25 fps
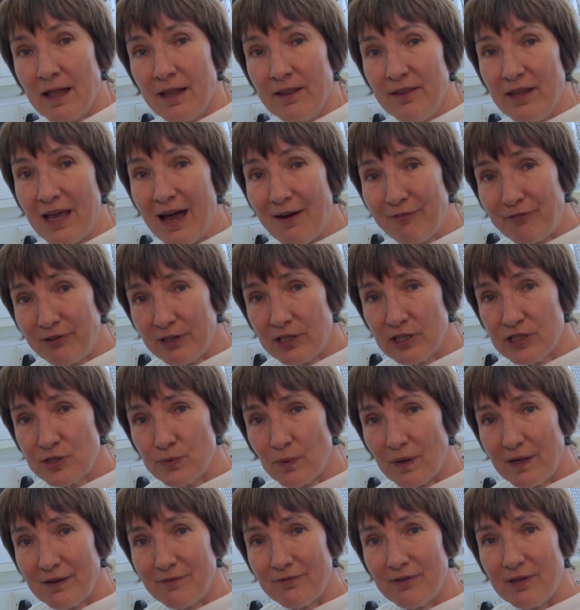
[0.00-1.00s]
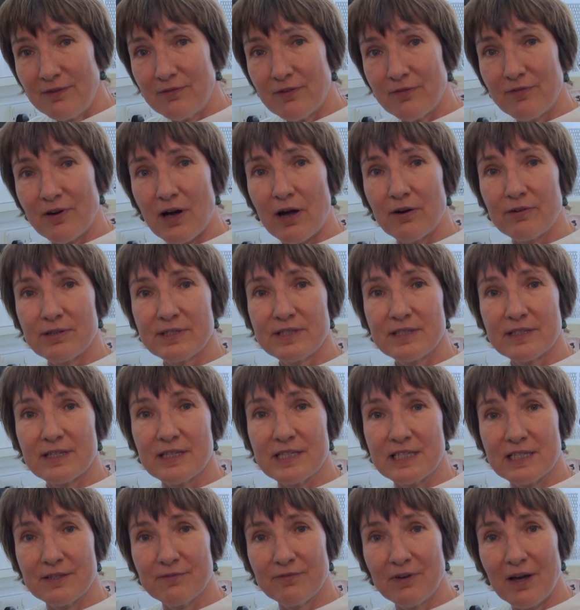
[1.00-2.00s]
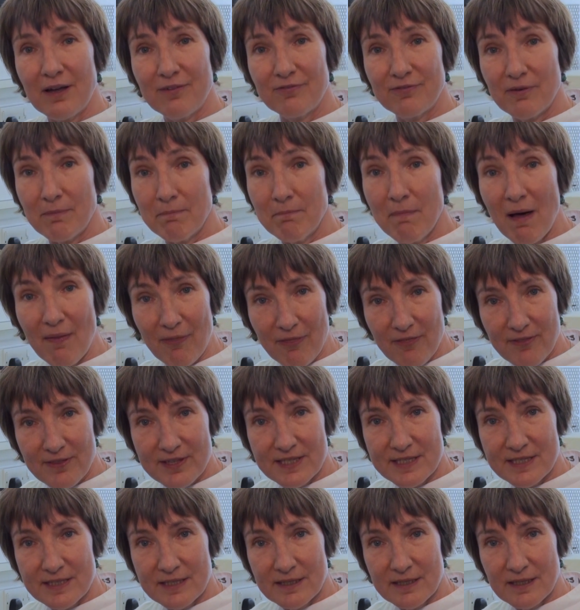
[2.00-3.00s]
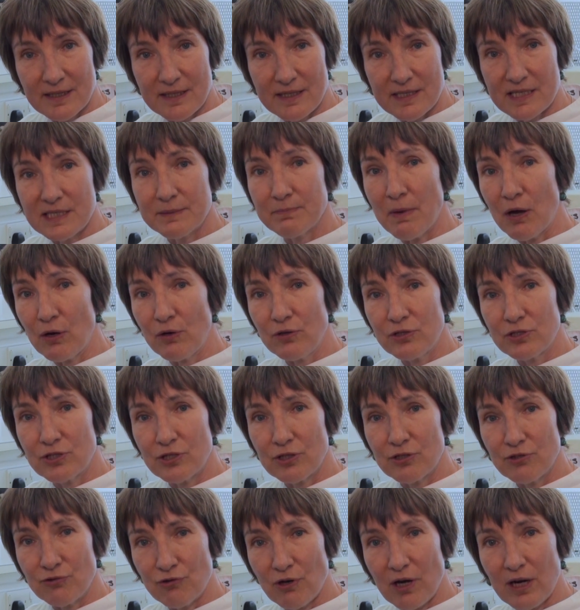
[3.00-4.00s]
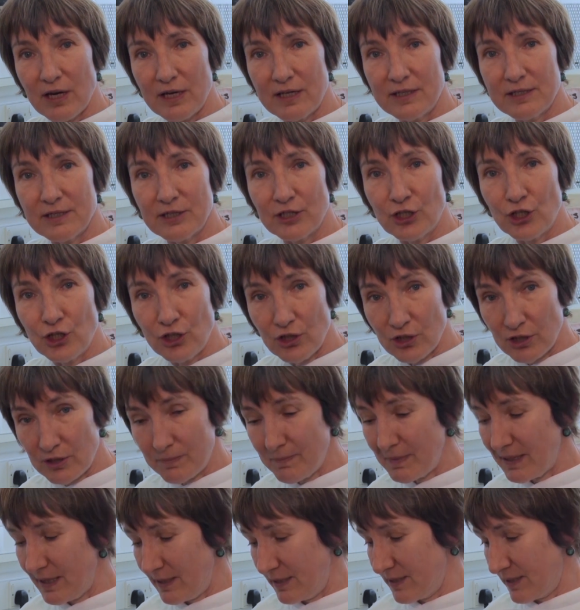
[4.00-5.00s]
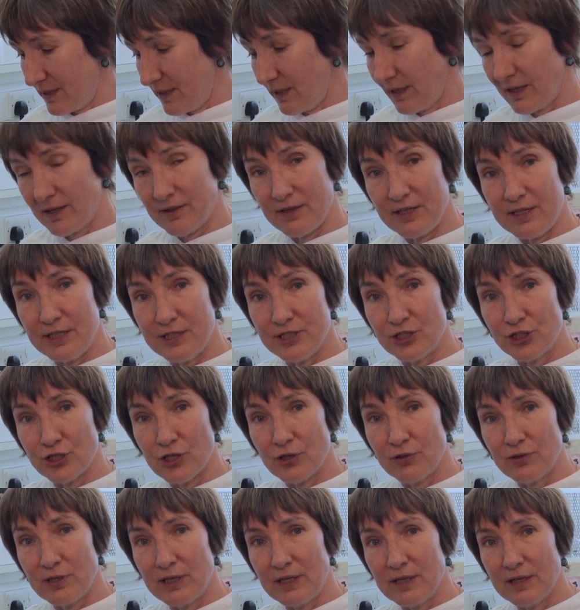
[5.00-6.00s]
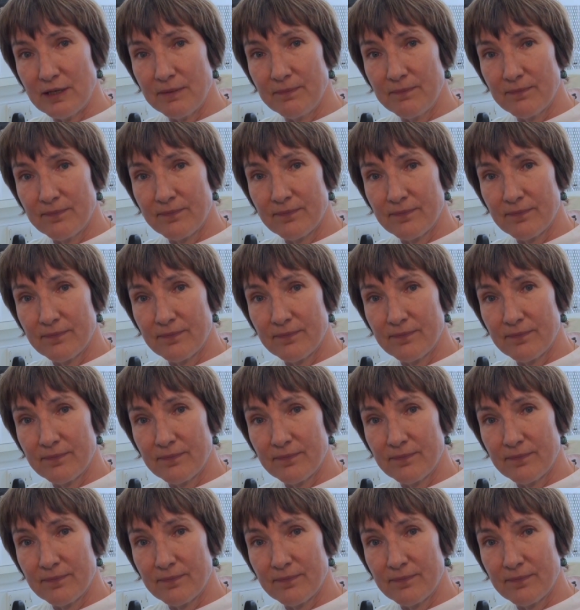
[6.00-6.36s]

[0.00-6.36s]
The African swine fever virus can survive for months in smoked, dried and cured meats like these shown here.